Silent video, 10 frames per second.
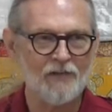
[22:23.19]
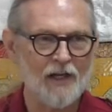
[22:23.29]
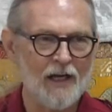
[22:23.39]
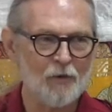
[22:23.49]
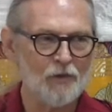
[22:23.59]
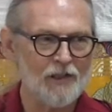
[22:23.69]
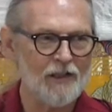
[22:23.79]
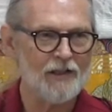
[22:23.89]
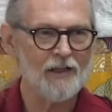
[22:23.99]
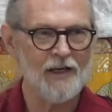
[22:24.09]
Every night what they
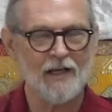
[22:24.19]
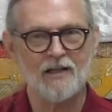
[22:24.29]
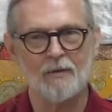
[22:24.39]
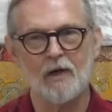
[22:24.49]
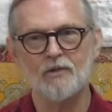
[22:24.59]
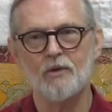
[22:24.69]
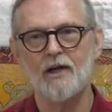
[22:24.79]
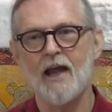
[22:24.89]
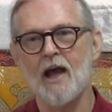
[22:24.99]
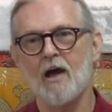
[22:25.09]
did in the daytime got
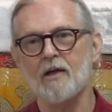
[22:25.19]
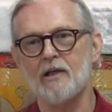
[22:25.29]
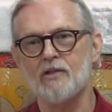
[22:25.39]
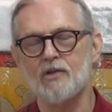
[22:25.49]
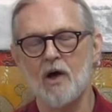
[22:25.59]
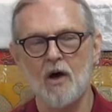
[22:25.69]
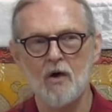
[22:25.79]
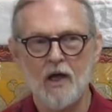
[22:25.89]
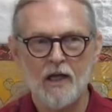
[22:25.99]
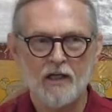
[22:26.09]
torn down, and so